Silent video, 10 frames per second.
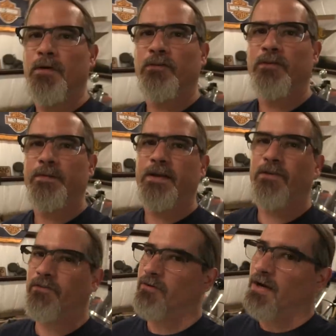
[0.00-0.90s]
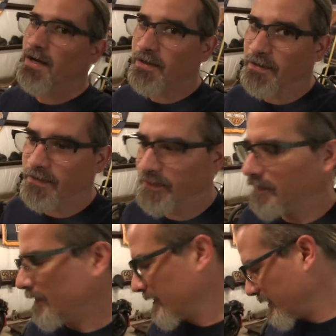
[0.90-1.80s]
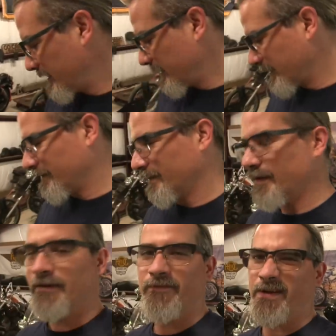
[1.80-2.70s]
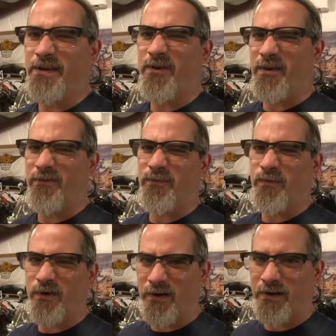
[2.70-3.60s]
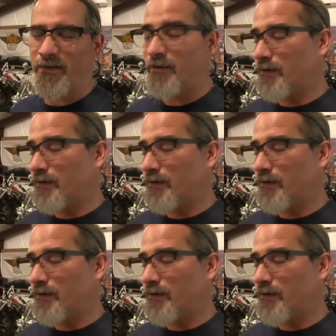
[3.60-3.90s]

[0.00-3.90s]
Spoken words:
Mostly because they're ugly and they don't even work. They